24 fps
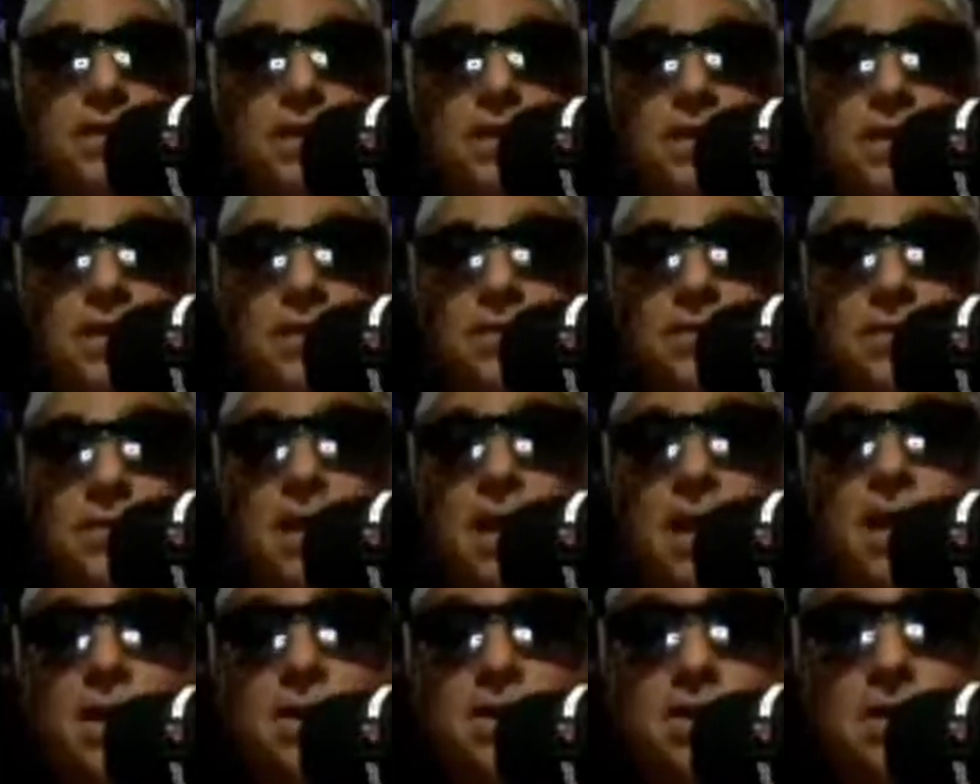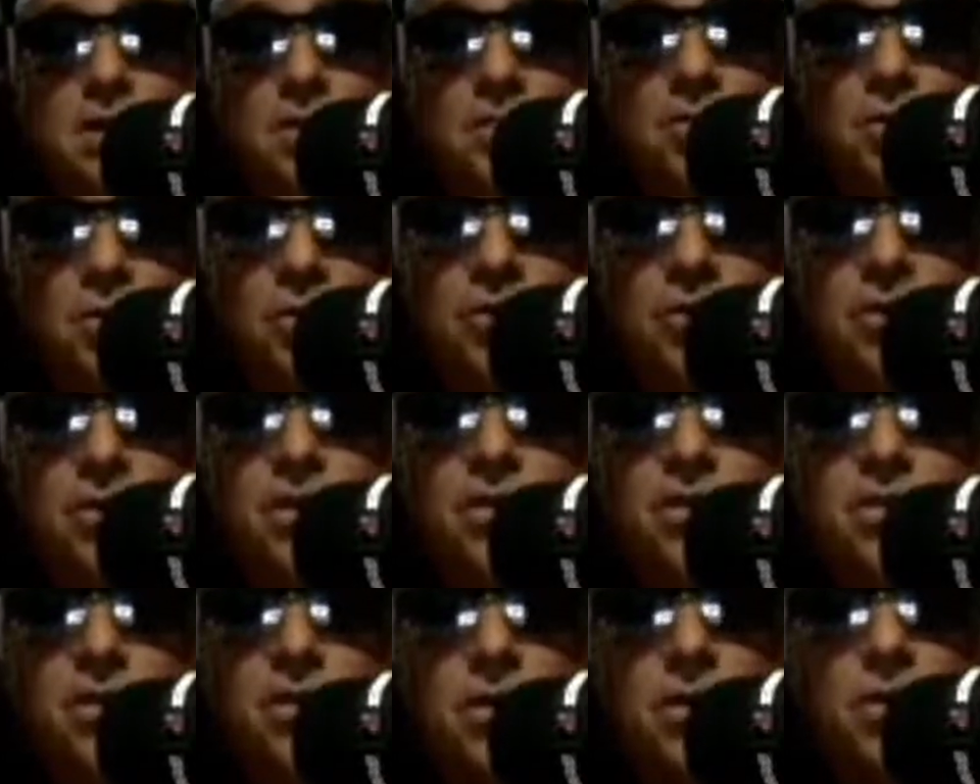I can actually
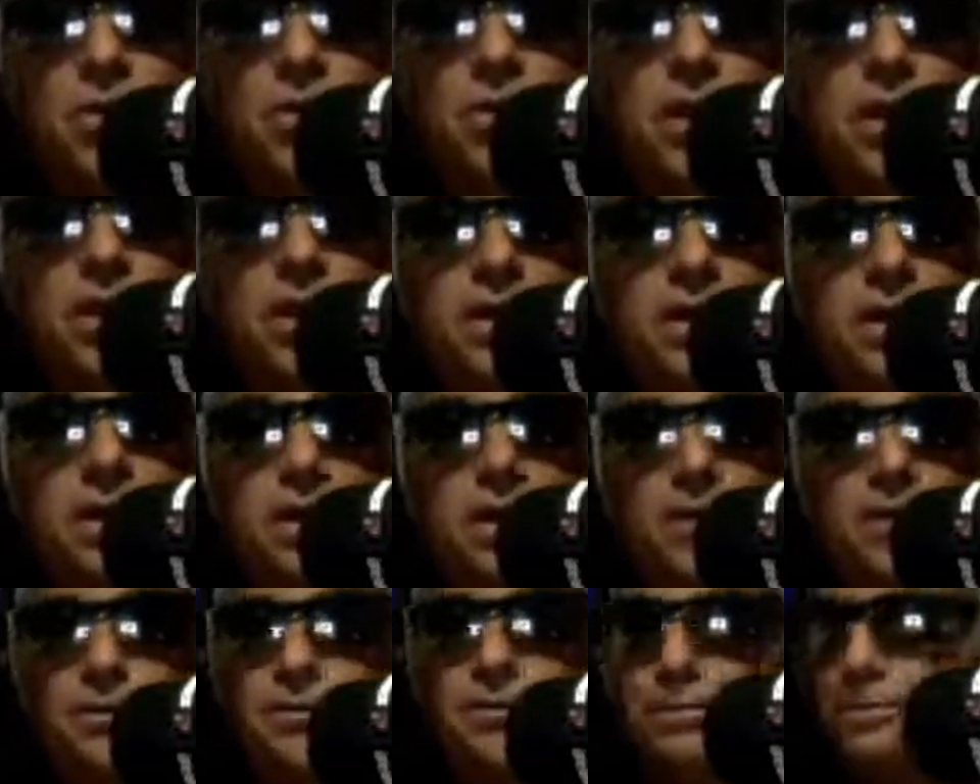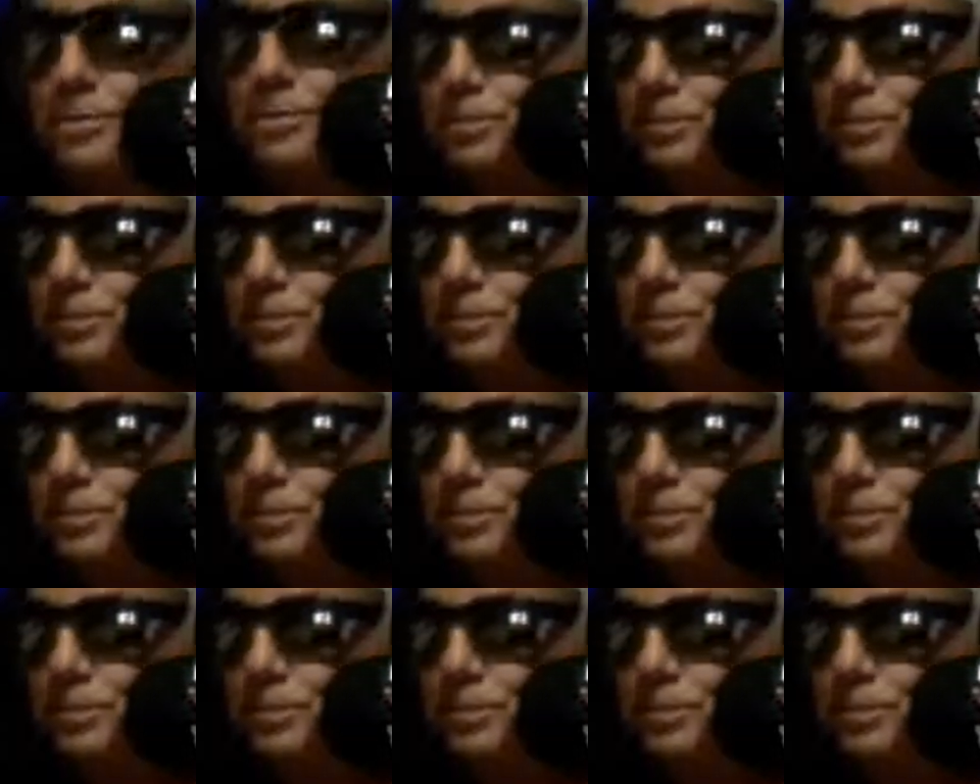present to her right now.